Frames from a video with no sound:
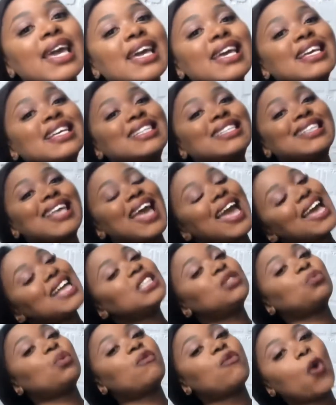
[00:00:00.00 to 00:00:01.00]
because
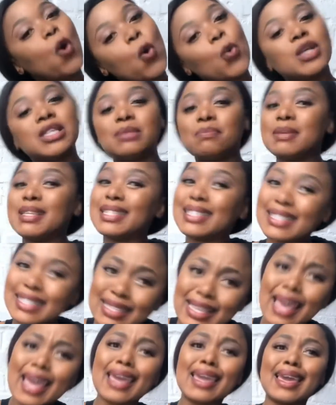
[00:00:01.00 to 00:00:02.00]
as we've always been
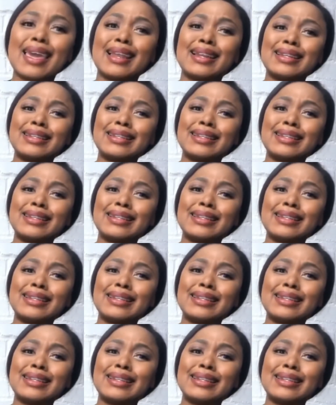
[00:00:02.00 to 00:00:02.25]
saying,